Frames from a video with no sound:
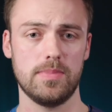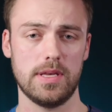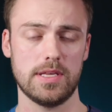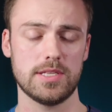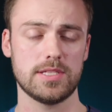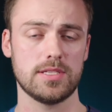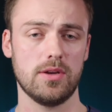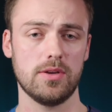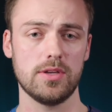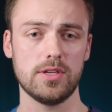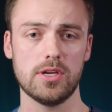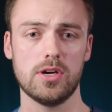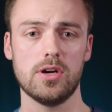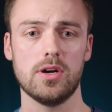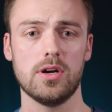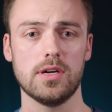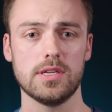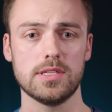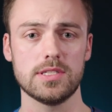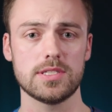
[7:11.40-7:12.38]
being so
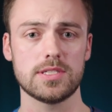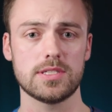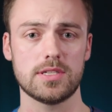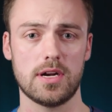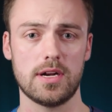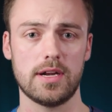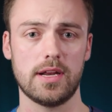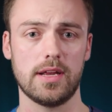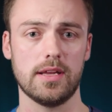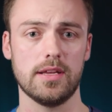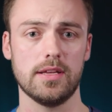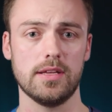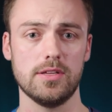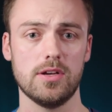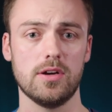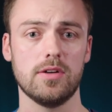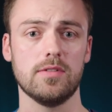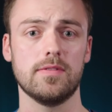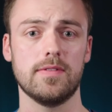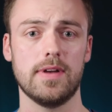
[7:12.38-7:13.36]
young and starting a
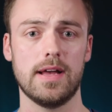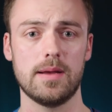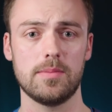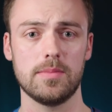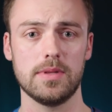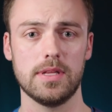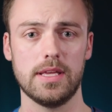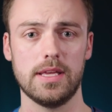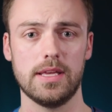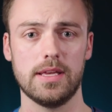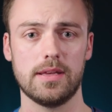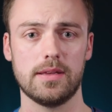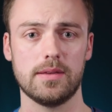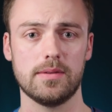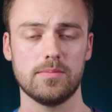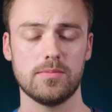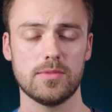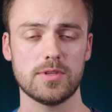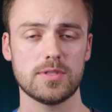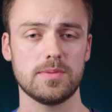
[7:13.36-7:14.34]
young family
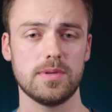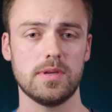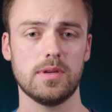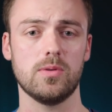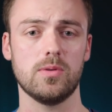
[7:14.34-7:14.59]
must be